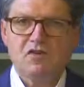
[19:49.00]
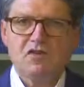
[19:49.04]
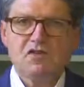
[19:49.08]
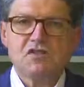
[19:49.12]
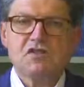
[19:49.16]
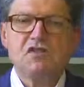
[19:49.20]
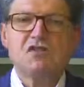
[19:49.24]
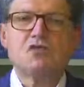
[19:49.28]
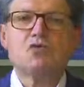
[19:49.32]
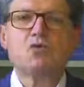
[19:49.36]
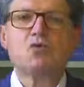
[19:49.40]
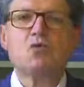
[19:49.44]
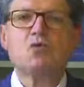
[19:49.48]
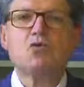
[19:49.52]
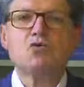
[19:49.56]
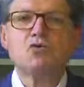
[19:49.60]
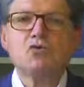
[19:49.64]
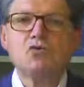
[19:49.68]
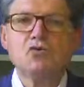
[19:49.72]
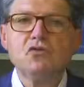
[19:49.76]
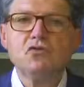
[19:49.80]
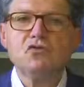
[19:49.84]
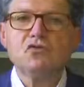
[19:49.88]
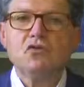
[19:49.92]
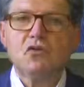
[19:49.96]
We all
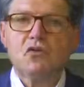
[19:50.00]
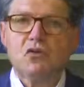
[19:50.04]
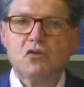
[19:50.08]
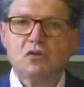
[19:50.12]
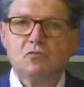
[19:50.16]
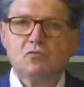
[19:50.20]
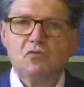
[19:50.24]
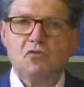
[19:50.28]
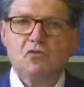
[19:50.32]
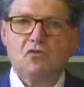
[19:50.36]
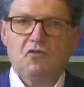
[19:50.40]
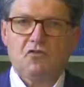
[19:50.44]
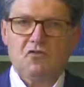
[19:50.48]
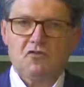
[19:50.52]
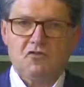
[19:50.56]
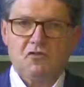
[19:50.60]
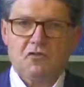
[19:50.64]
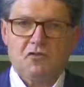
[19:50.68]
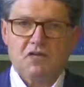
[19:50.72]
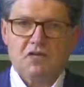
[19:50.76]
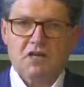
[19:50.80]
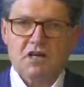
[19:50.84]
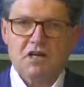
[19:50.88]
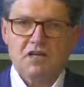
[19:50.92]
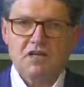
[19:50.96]
have, Kant
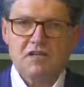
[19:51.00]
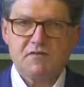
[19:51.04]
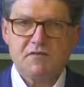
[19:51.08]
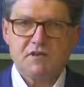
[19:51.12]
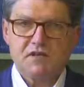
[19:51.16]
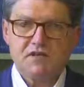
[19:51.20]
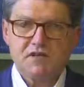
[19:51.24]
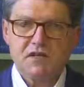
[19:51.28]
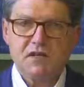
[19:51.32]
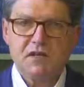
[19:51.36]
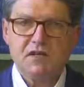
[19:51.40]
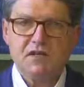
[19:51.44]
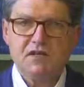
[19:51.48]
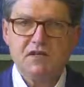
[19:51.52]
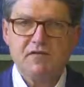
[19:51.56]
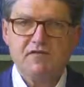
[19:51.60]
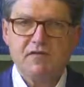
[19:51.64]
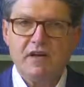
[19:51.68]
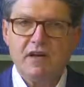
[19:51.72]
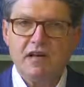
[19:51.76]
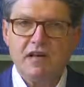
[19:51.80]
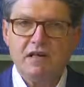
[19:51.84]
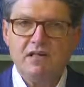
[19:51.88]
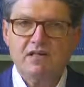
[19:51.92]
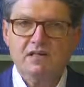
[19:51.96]
says, the
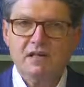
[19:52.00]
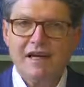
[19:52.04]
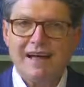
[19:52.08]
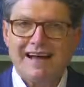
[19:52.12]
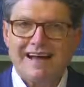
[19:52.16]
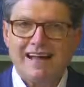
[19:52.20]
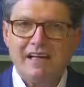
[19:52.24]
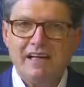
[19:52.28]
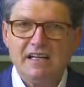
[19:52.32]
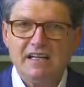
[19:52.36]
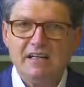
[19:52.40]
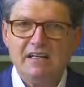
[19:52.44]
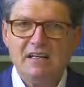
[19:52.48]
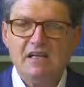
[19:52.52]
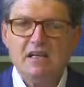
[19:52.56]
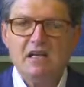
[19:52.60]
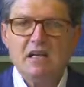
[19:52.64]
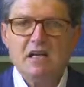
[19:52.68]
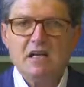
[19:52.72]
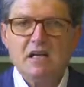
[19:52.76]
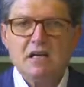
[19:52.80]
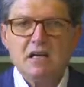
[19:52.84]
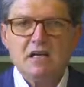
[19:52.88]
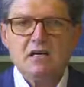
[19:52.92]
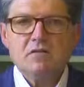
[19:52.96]
same
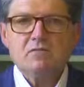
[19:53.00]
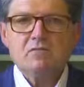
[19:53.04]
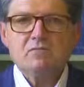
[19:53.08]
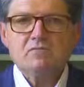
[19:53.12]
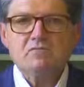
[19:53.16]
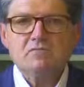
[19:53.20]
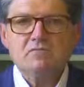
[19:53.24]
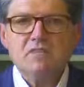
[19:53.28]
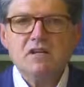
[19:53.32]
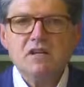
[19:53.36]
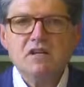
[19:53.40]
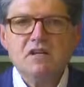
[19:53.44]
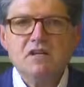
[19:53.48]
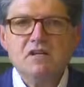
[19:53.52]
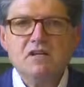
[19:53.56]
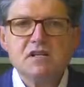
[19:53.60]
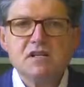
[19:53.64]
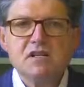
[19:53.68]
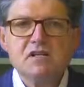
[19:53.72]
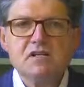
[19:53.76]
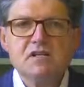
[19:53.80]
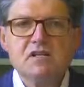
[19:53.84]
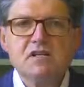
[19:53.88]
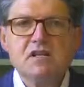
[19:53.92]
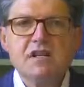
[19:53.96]
ability to make
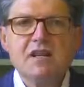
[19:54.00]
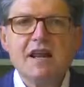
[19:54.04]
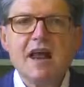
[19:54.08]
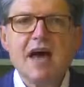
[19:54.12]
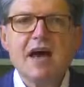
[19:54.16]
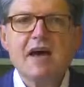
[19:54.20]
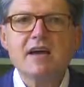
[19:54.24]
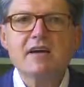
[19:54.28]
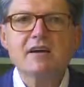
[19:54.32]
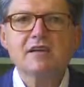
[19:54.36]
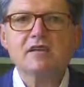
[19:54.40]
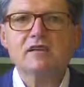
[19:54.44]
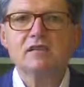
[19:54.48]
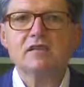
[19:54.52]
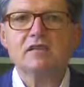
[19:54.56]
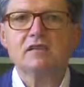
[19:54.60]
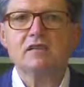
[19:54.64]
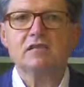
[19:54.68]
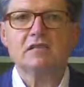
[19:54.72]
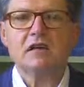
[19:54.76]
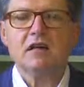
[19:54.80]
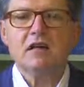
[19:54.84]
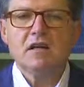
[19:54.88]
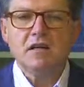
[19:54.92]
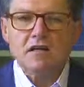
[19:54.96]
judgments. That is the
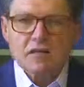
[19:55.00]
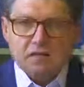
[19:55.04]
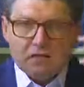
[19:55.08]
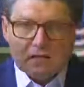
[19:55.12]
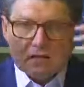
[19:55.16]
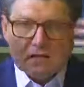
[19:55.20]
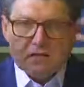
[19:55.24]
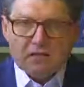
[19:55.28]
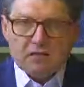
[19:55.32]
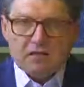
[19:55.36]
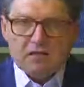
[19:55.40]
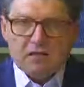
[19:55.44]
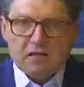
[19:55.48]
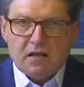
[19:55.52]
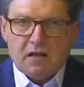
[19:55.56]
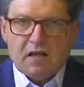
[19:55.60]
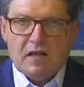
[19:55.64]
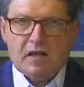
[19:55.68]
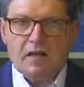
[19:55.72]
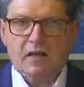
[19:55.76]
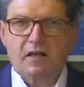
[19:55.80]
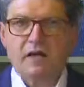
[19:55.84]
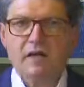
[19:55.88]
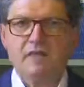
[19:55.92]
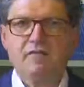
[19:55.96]
basic
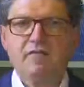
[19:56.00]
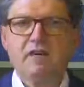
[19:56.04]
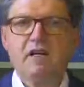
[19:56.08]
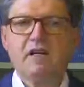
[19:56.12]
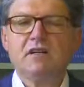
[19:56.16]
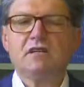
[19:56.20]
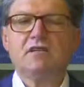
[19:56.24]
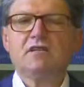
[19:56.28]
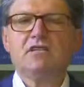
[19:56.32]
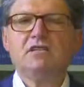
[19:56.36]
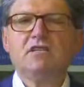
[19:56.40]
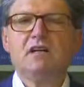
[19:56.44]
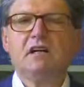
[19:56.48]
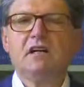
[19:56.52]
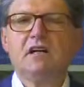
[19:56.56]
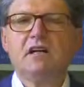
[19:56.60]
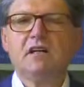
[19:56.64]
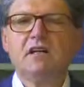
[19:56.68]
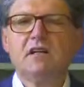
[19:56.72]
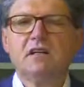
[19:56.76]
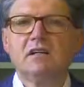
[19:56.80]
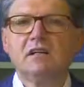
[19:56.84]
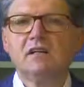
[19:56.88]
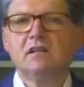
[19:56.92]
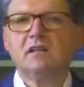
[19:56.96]
form of the way we judge the
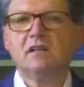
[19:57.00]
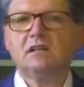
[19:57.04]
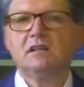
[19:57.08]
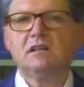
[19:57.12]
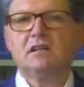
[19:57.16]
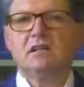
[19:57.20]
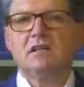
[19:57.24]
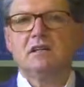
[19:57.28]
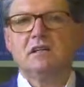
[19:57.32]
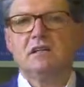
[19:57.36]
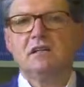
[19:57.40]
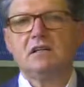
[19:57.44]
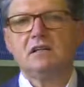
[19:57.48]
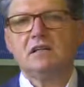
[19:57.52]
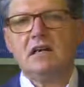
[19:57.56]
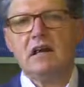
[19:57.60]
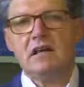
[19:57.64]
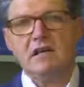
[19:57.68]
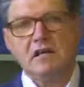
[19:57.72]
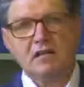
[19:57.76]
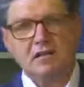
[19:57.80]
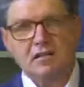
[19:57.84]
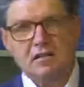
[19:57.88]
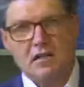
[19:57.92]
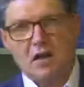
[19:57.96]
world. We have the
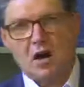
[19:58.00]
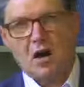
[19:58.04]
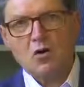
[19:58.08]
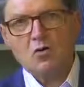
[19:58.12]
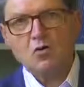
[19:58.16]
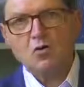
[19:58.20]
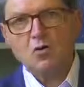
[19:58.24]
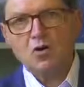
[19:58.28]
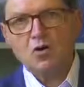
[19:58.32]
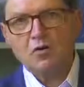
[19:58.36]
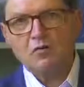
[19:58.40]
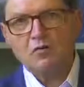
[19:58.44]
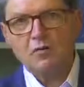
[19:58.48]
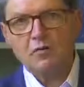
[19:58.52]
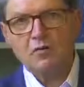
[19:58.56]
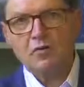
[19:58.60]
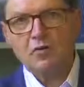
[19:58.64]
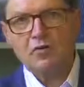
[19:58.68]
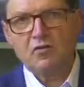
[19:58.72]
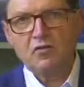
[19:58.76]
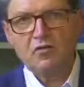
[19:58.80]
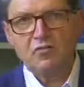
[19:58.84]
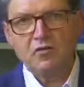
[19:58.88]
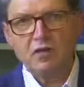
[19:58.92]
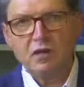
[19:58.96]
same
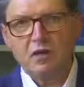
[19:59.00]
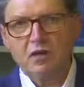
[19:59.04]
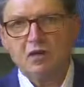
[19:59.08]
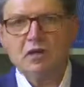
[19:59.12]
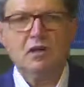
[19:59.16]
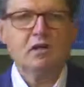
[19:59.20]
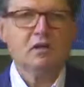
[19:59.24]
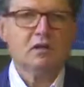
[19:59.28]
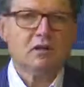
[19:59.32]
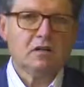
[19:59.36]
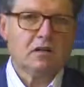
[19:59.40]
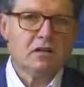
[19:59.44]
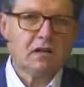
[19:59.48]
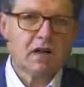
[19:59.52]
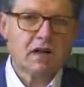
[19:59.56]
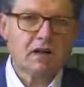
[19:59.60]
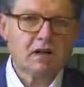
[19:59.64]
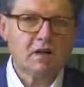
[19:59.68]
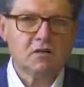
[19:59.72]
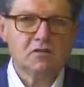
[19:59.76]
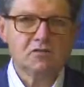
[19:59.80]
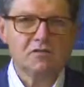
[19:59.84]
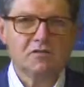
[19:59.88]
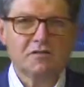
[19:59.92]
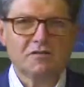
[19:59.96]

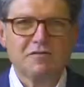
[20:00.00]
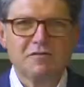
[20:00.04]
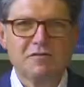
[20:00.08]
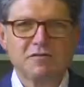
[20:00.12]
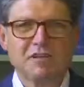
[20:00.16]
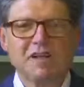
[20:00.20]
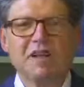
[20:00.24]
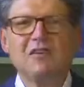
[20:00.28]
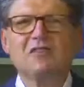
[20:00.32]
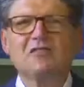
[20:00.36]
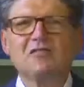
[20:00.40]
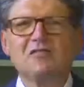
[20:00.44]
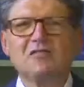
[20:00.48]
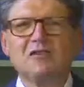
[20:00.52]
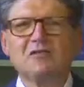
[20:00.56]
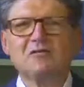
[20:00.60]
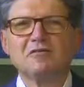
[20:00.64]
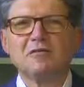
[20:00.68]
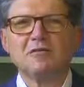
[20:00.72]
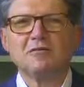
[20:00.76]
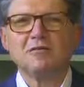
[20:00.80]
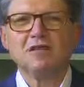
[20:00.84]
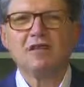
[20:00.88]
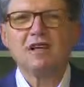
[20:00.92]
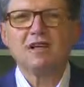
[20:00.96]
reflexive
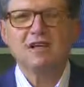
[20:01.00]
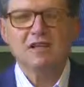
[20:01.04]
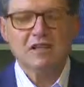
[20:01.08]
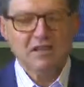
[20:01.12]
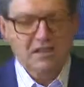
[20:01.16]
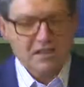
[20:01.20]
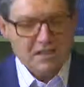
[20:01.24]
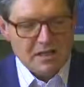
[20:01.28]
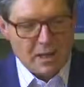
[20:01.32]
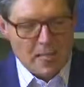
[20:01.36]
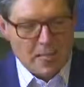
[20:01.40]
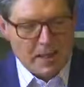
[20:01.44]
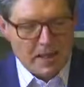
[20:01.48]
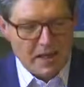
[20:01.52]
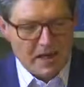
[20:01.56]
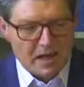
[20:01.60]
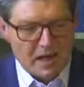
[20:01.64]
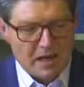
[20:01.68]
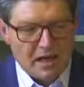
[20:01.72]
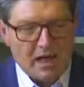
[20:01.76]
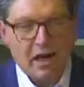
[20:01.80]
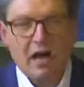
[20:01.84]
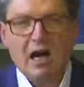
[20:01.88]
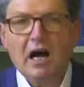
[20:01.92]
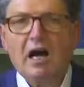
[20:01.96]

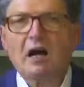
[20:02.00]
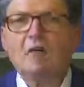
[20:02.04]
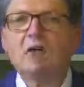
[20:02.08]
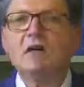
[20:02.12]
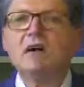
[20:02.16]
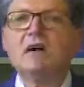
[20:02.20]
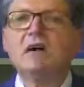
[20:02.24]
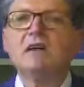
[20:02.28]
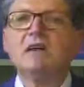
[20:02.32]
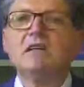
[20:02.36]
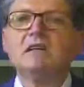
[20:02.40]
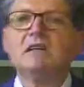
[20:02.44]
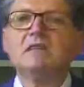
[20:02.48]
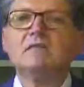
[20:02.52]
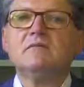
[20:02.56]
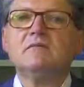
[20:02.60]
mental